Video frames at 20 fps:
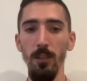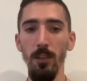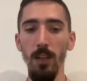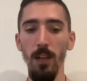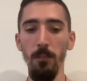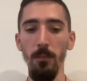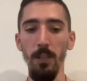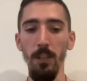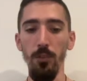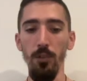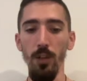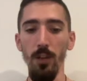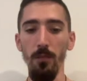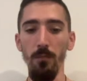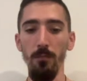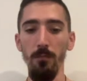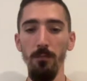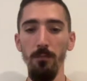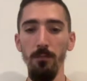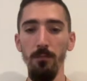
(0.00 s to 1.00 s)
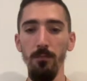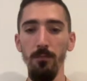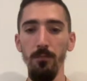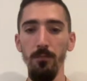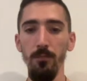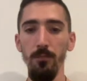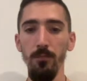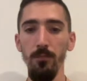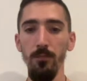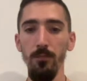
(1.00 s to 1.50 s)
camicia.
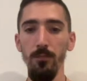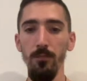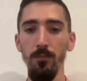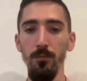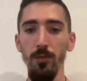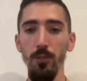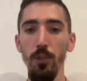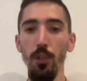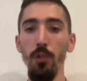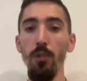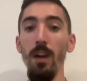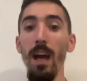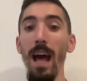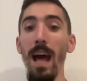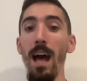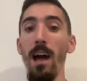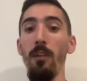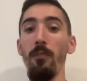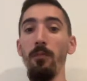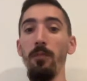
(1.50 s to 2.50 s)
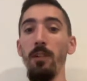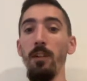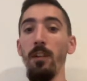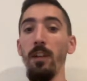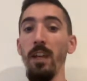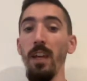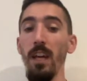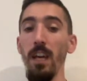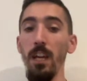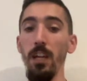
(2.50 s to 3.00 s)
Do you have
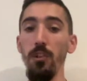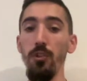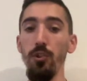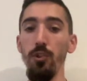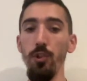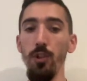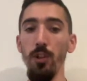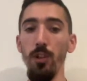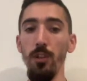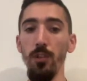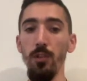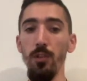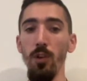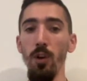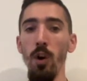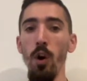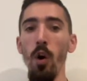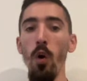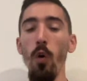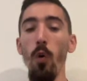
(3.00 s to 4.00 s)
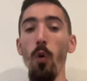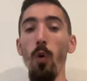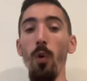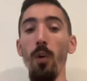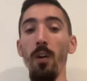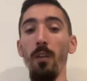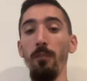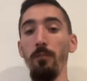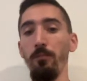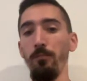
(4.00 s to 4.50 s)
a shirt?
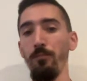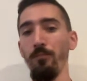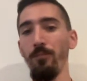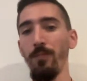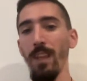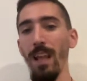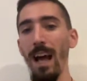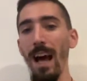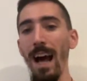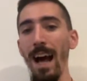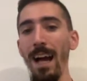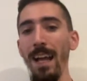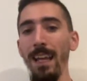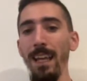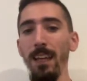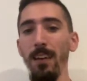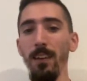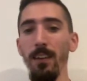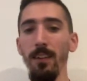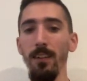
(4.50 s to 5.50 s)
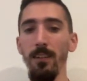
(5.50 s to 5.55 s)
Or hai